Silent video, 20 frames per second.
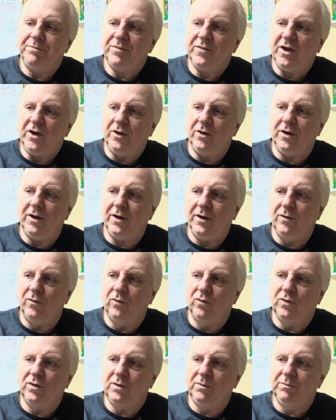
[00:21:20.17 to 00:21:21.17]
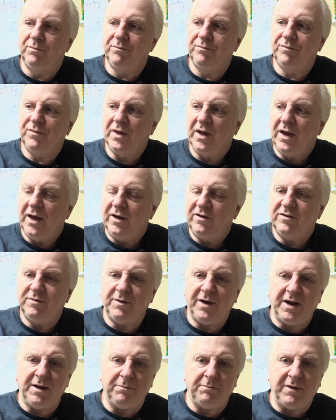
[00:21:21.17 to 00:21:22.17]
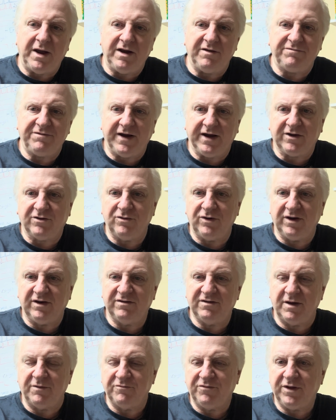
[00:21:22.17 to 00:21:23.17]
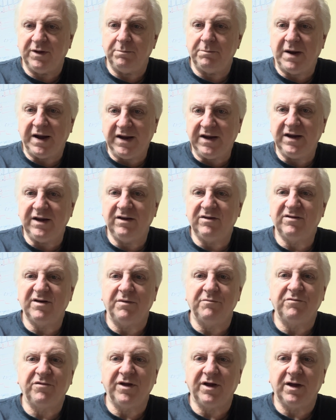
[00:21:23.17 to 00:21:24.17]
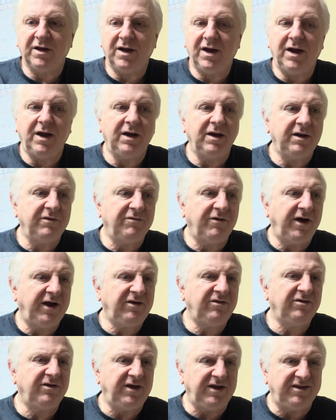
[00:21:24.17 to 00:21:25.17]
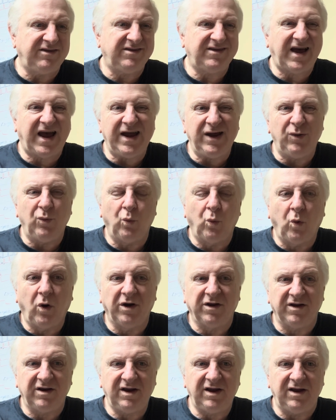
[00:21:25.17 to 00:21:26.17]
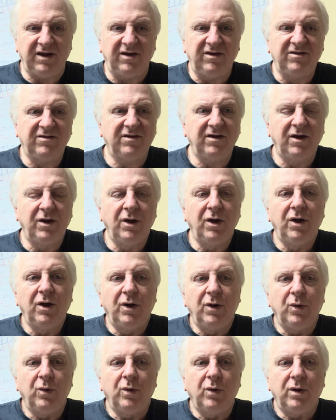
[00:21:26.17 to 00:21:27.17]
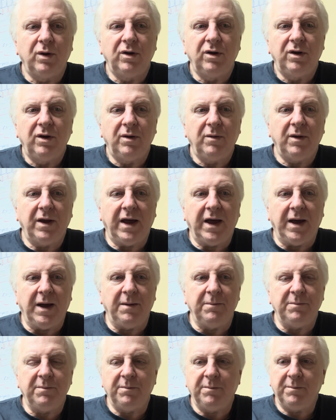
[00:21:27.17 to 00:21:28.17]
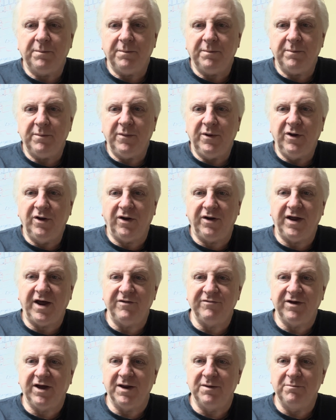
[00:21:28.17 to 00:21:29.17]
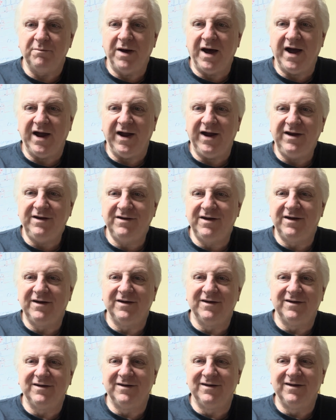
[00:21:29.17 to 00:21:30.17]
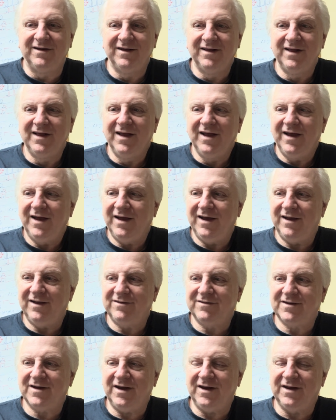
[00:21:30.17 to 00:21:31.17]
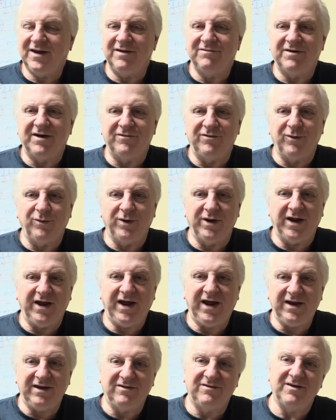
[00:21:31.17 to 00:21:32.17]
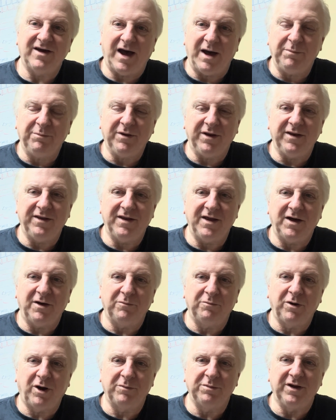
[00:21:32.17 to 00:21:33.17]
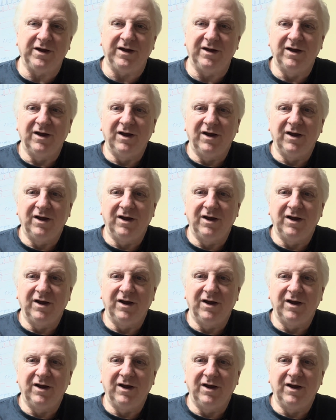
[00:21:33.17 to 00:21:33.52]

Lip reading: It's about manufacturing something, making something, and if I actually say what it is, not having it made, it's going to give everyone a heads up, and they'll probably